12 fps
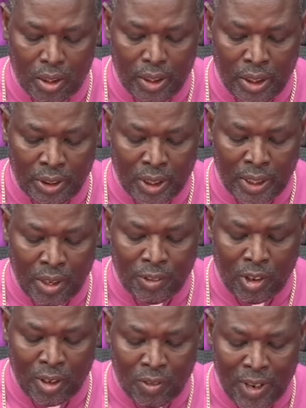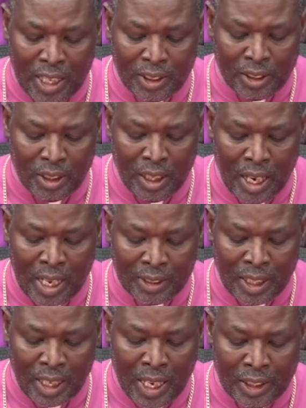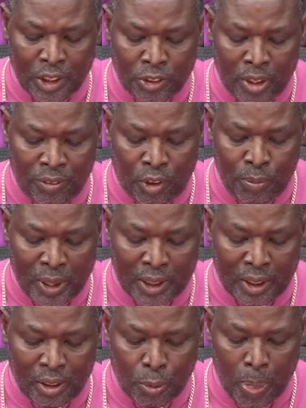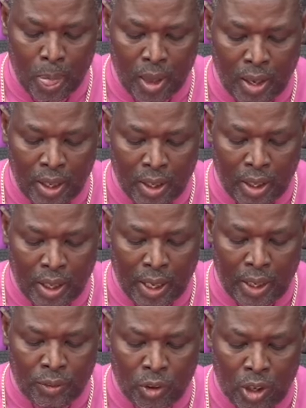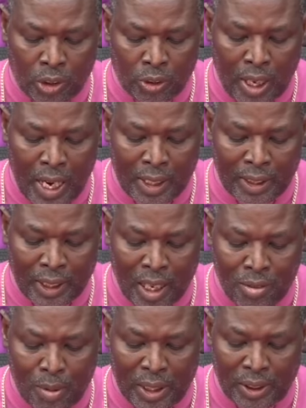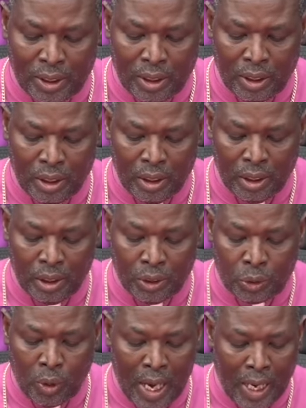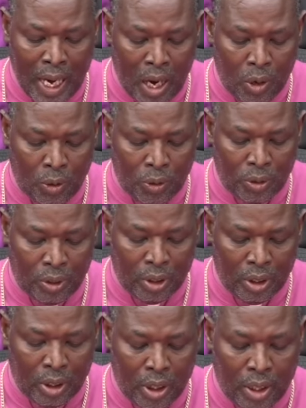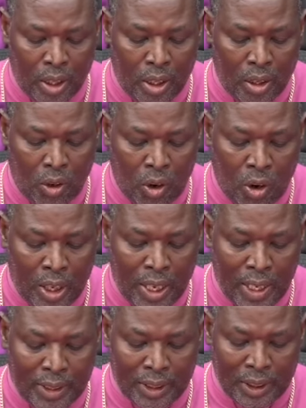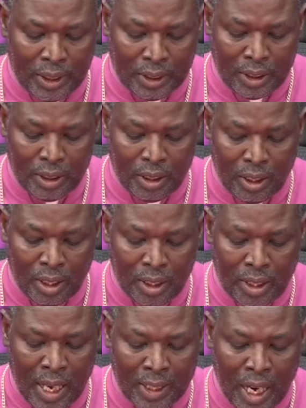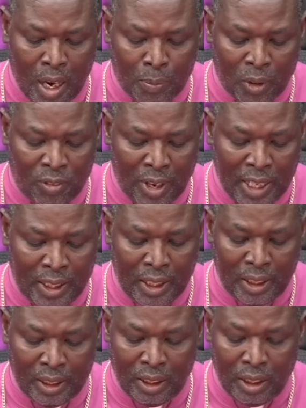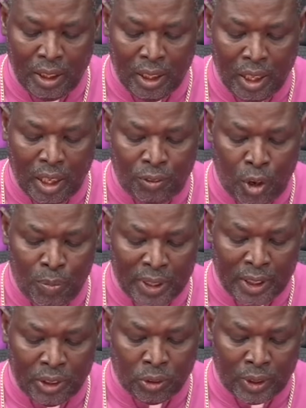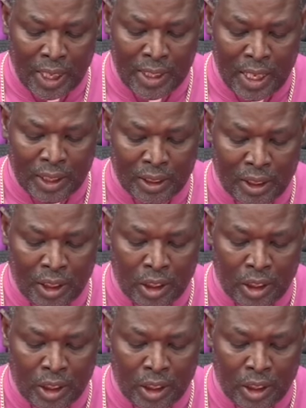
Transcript: each and every one of us has a right to information and we want to urge the government to allow all agencies that are providing information to Kenyans